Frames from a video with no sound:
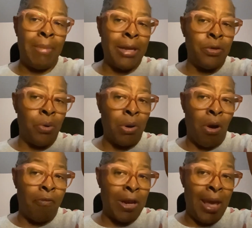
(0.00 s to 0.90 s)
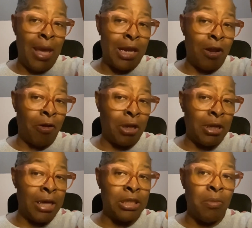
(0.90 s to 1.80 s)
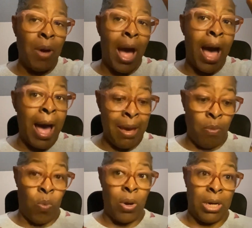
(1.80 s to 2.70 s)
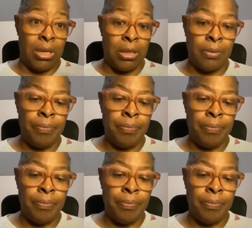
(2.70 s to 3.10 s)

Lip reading: My daughter already had it in her collection, but I wanted it.